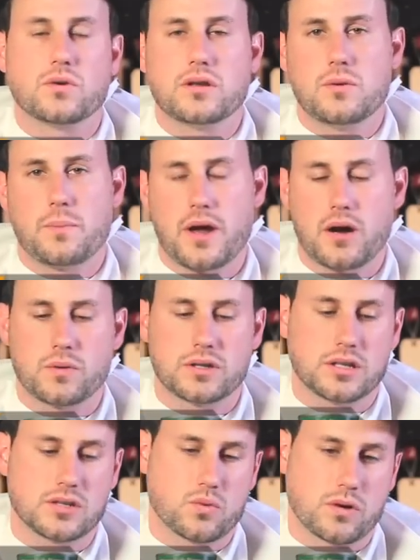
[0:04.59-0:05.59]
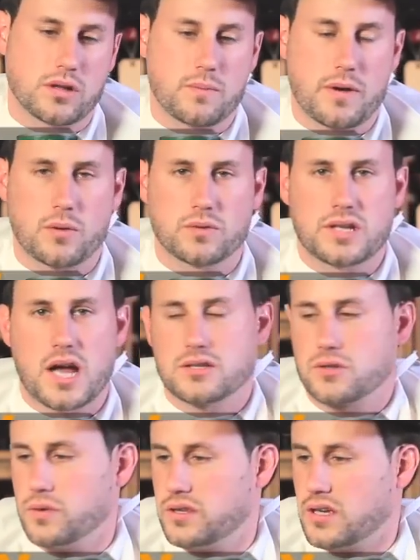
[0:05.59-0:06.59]
What do you pair with this? What do you pair with
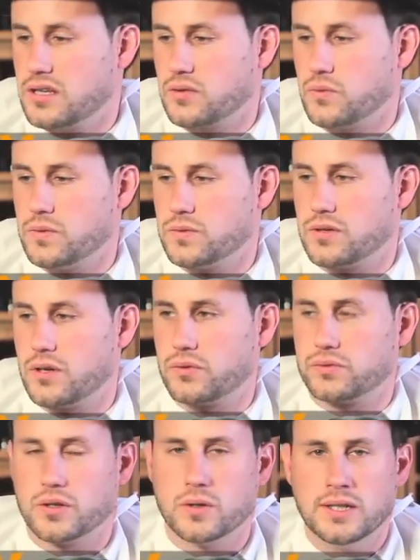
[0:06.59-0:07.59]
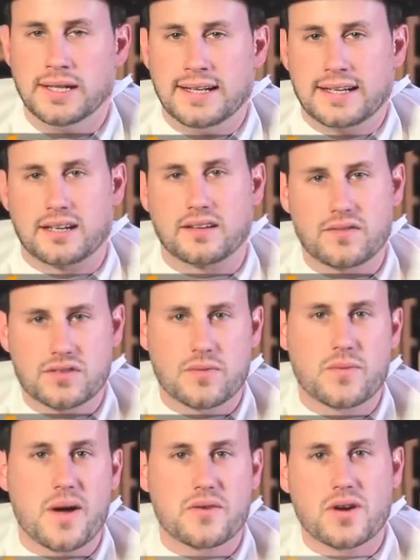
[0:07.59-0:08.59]
that? So we thought that we would go through and give
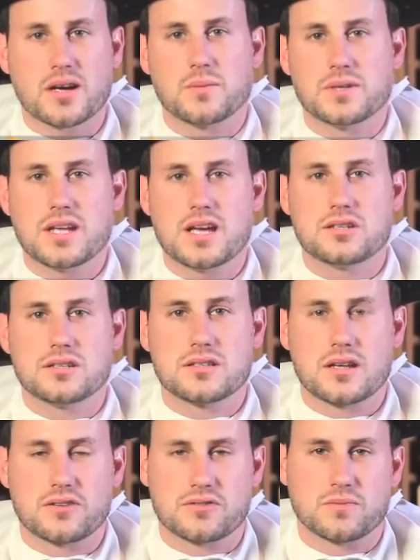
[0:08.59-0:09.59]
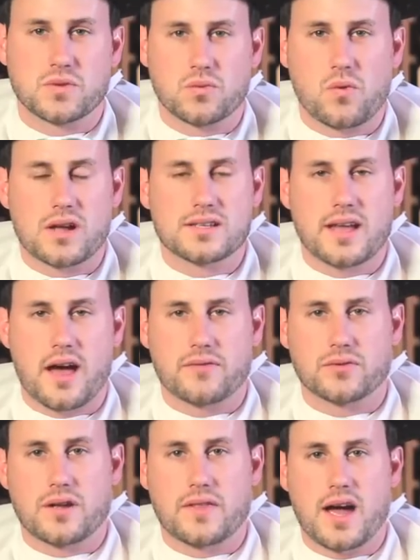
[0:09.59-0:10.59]
some of my recommendations that are some good wines to
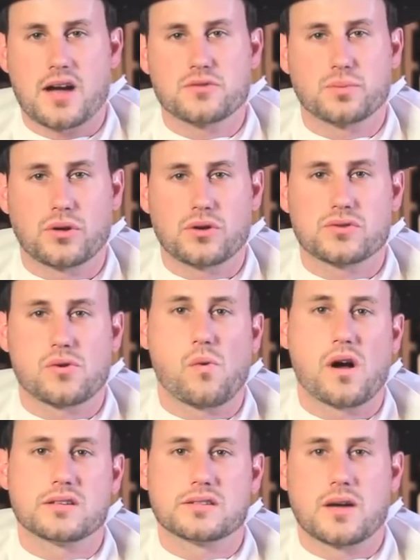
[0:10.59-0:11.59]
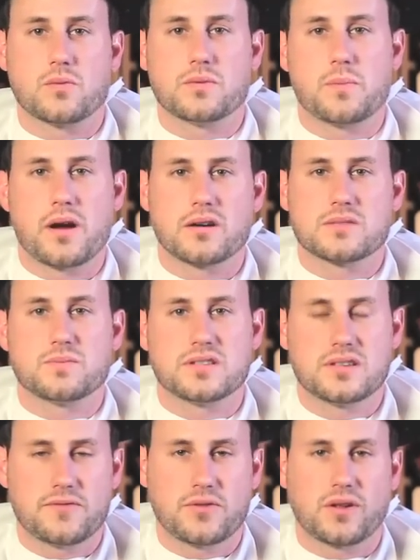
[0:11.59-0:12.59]
have around the house, but also wines that would pair
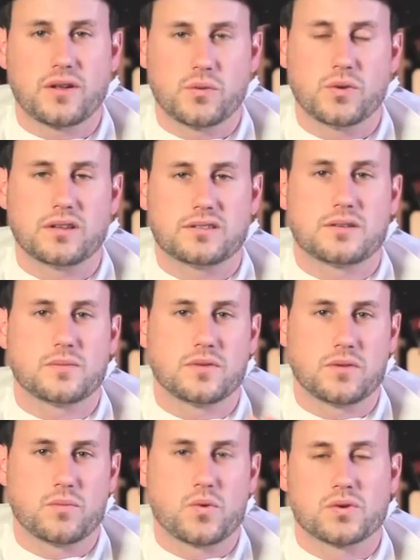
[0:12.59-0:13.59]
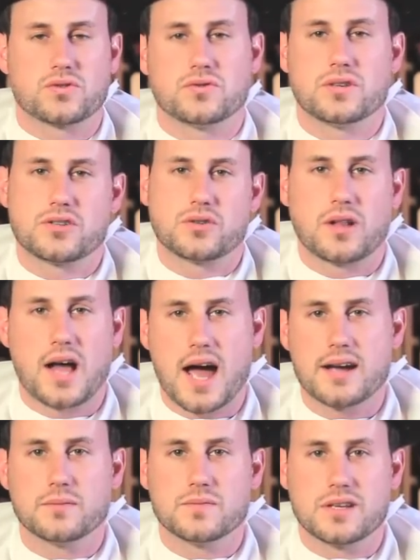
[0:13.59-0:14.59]
specifically with some of the more traditional
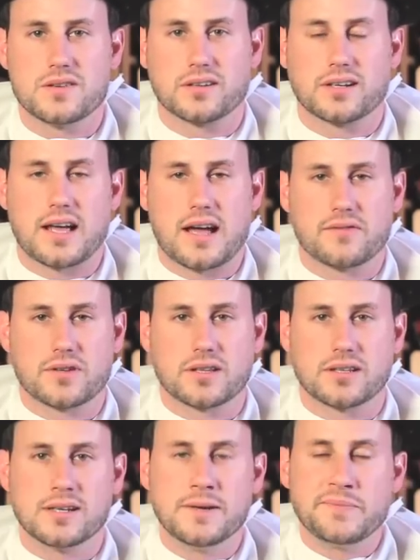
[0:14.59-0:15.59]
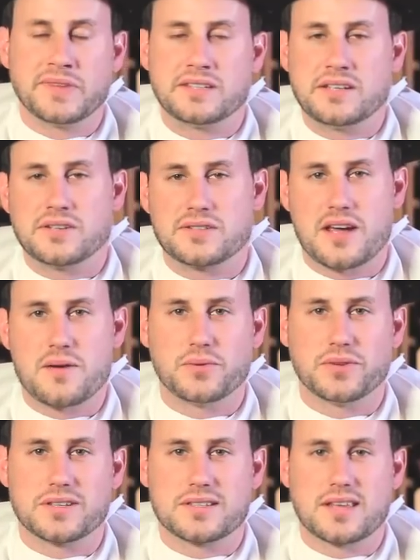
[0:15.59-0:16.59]
items that you're going to have on the dinner
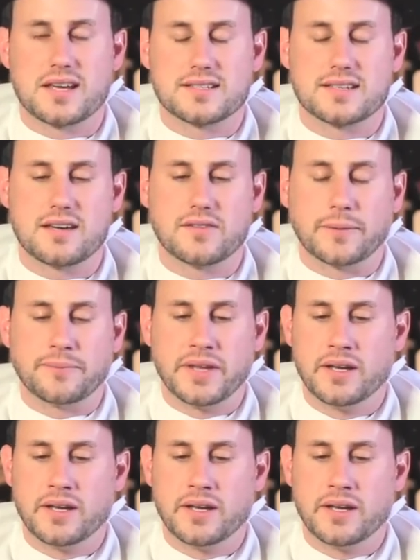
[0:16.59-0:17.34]
table this Thanksgiving.